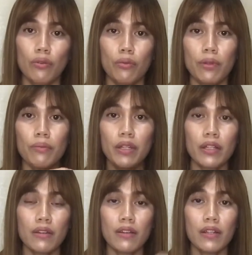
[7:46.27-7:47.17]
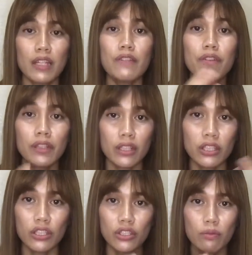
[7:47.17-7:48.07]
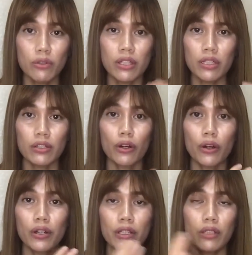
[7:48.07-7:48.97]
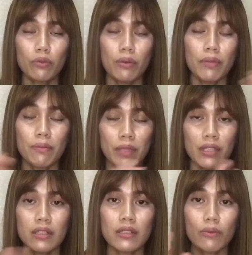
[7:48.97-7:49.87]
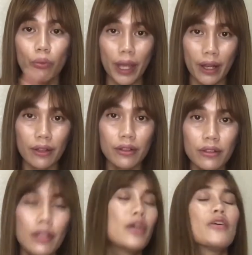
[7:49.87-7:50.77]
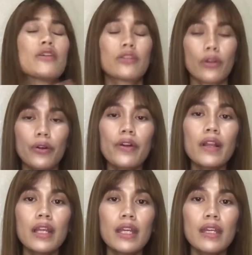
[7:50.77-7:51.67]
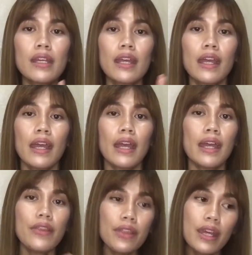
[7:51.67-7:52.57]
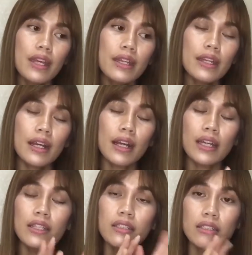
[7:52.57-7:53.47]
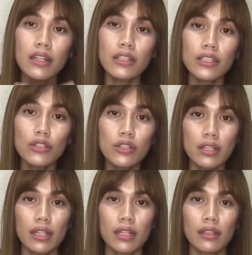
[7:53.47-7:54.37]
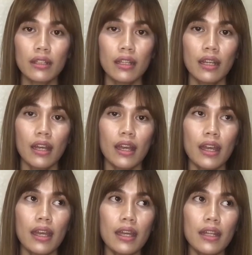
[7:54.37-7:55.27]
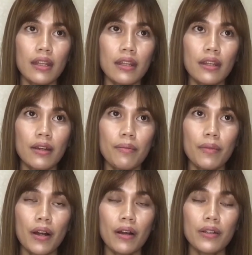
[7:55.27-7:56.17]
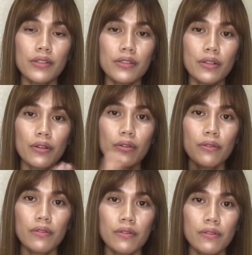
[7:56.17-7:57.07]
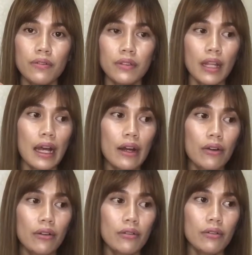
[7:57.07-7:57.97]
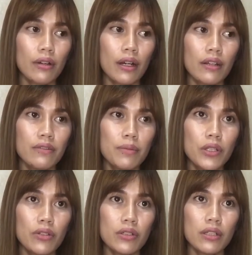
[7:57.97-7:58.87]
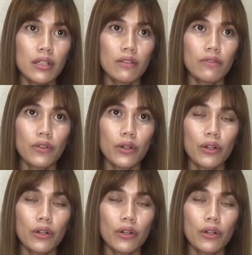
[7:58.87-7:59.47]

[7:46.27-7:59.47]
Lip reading: will be evenly distributed, or it will be mixed well, thoroughly. And then I started using it. And so now I've been using it for